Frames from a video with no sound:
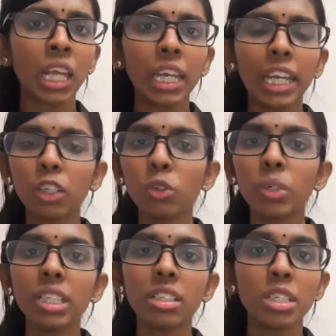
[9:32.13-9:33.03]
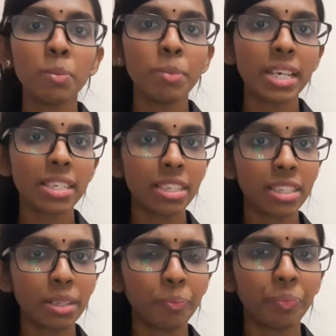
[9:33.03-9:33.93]
including the GPS
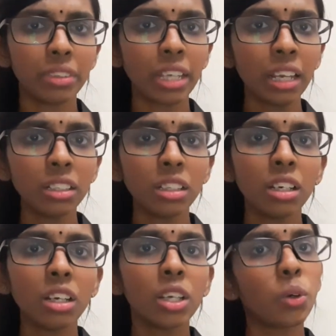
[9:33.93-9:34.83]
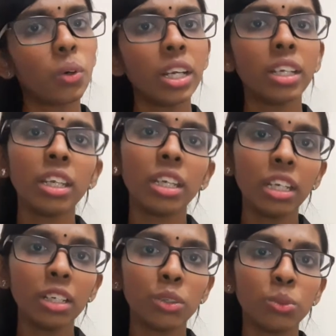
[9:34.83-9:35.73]
system, then connecting it
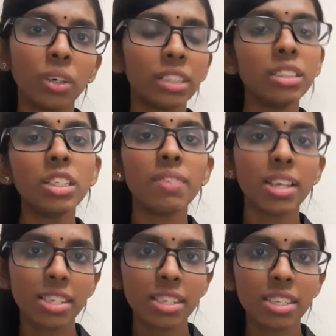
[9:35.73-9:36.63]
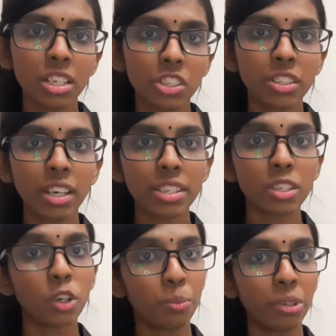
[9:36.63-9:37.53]
to other devices such as
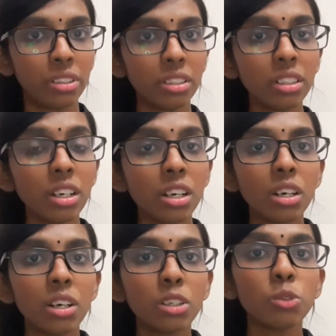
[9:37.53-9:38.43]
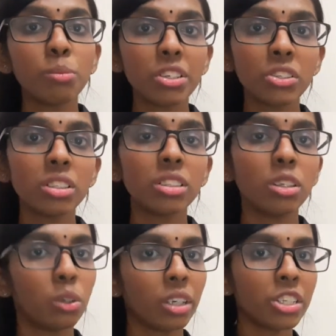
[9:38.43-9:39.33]
computer to measure the
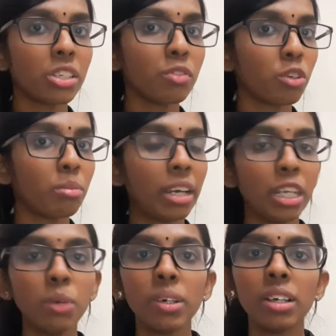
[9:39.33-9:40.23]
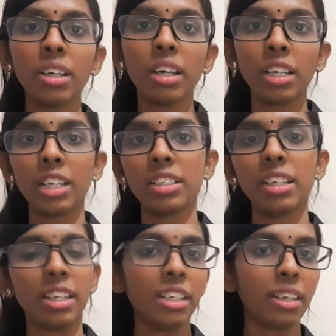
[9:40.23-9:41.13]
location from anywhere and at
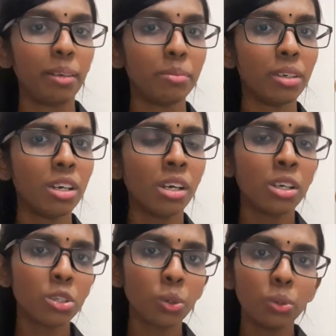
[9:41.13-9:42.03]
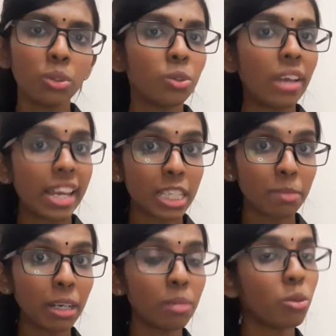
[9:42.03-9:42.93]
any time. So to
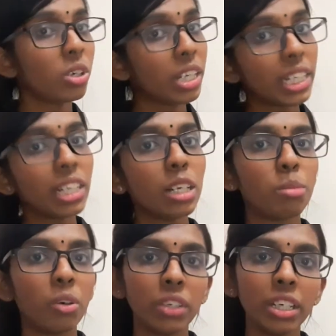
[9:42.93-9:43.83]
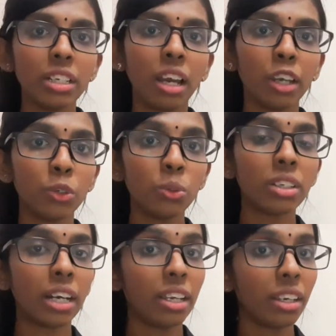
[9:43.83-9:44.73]
explain more detail about it, I took
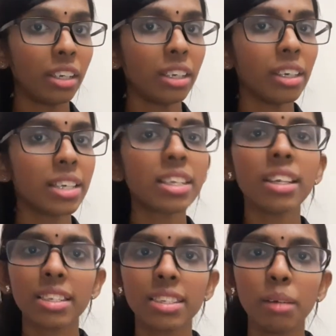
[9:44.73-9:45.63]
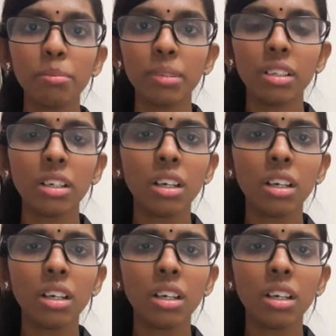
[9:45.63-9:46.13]
kayaking as an example.